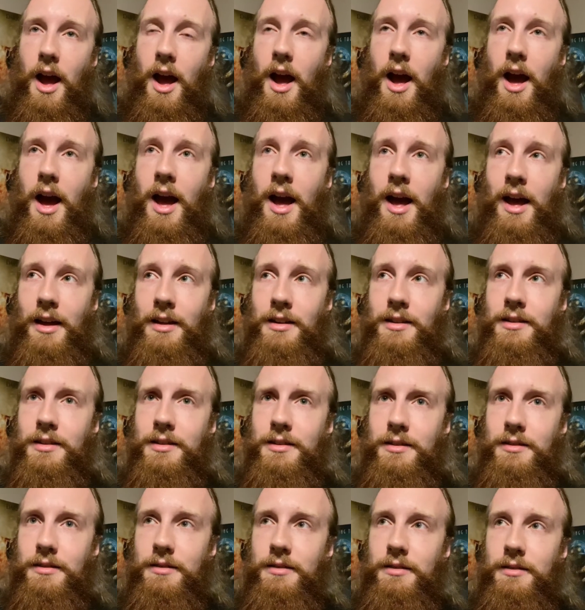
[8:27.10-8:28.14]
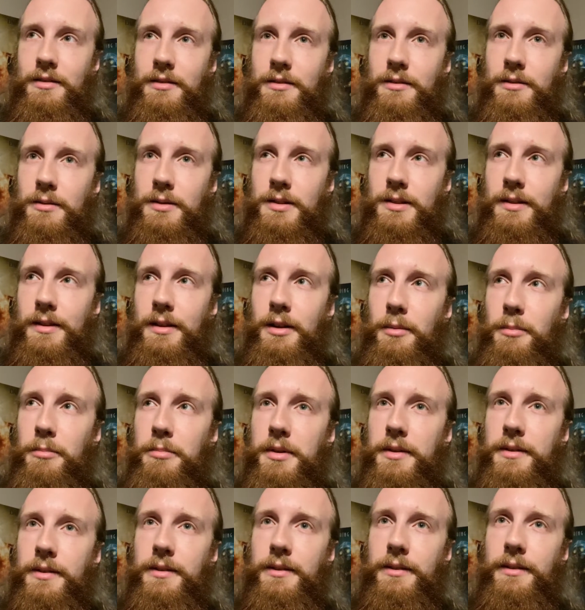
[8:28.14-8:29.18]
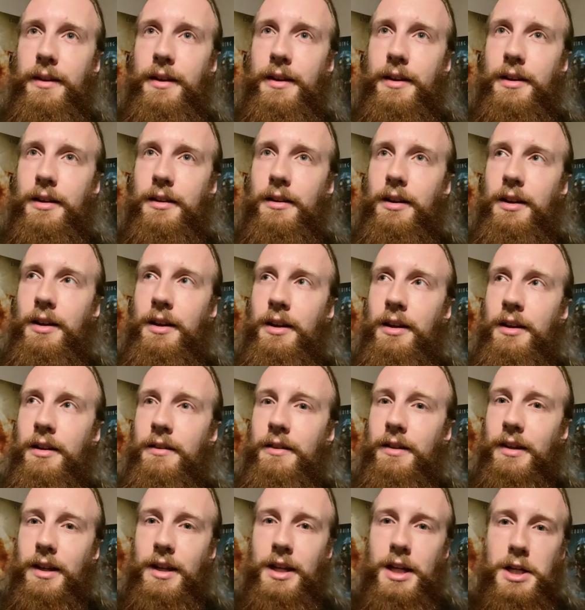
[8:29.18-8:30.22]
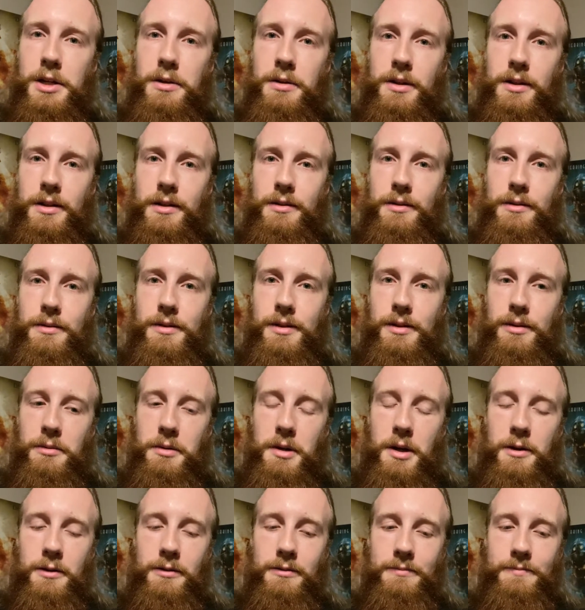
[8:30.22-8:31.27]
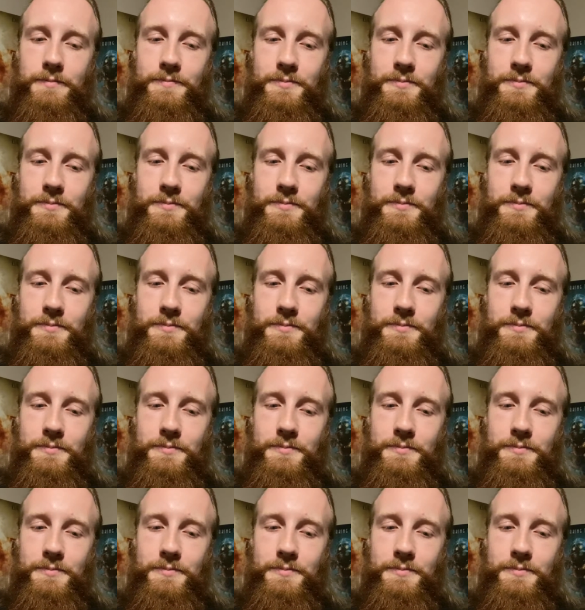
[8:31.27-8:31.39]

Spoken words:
And there's little bits like the characters throughout